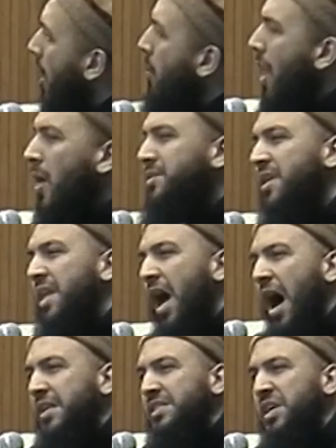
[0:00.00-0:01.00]
And what else are they
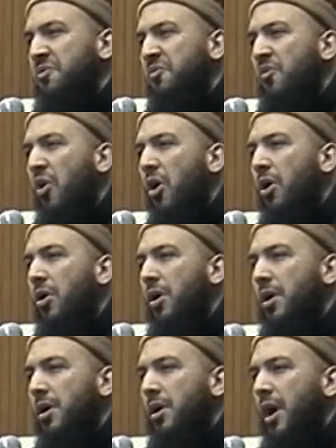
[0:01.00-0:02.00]
asking for?
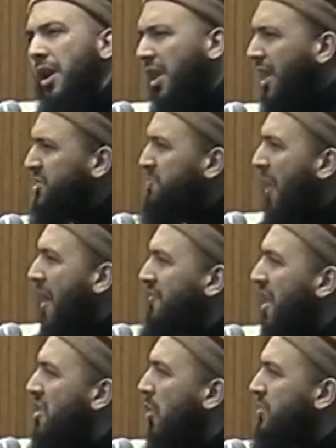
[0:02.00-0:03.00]
And Allah subhanahu wa
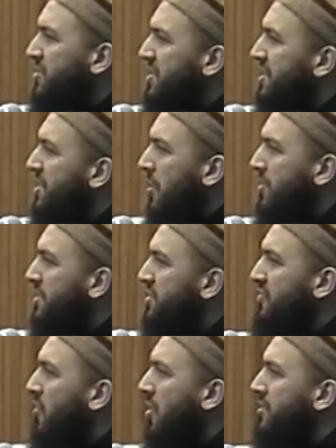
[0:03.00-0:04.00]
ta'ala knows, knows
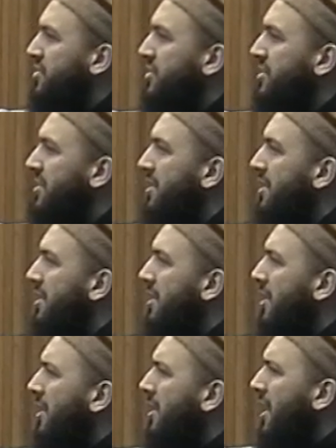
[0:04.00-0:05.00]
this, of course.
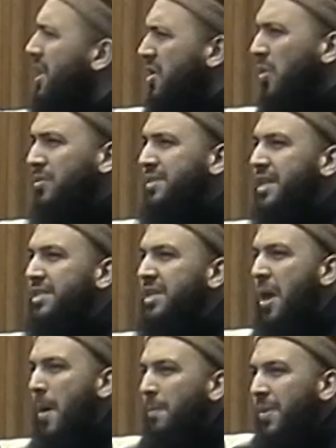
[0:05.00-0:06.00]
He knows
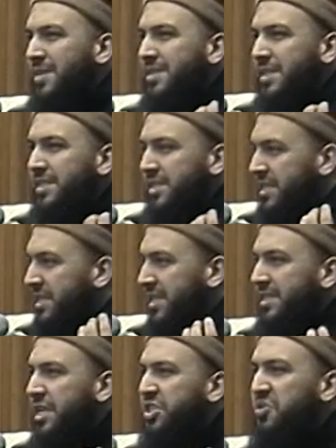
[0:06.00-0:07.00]
this, but it's a,
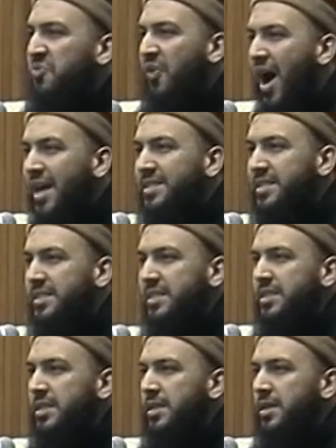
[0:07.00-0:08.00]
it's a teaching for
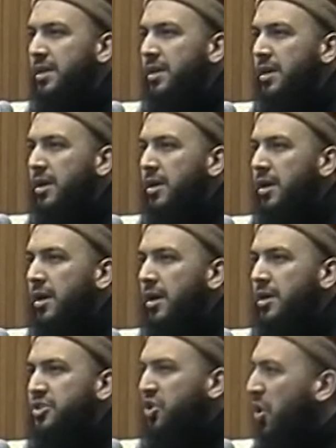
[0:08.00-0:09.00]
us
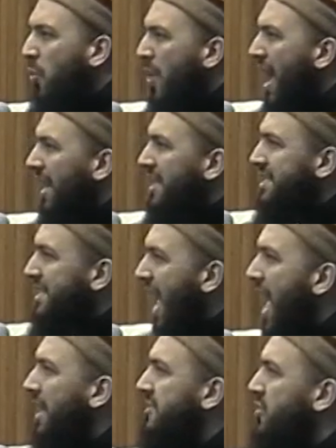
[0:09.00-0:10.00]
so that we
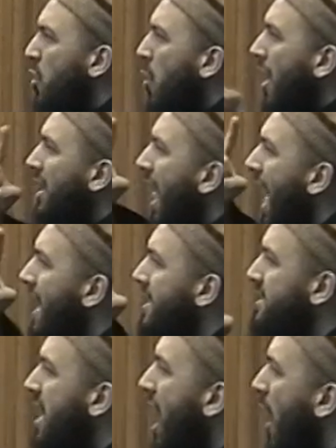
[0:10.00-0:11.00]
understand who Allah
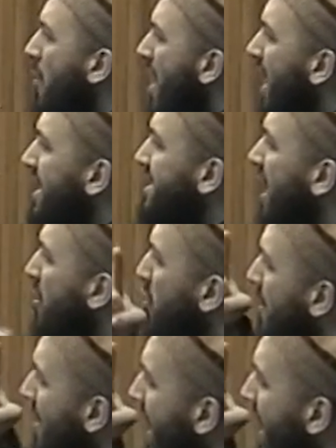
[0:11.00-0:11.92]
is and we understand who the